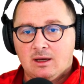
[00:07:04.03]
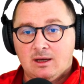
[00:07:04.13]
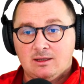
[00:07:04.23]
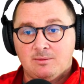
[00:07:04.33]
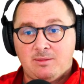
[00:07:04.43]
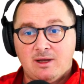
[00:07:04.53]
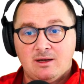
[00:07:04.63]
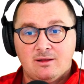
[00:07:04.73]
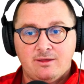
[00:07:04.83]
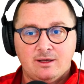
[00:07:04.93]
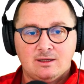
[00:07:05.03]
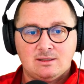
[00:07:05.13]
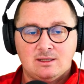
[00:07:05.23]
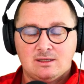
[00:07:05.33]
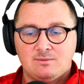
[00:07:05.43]
and the panel
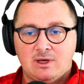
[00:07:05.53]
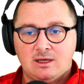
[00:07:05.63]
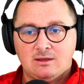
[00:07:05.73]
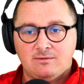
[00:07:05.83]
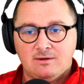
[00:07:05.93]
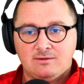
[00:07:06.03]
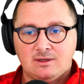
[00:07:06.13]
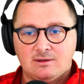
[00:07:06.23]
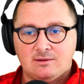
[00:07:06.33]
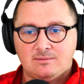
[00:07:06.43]
thickness, let's make it fifteen.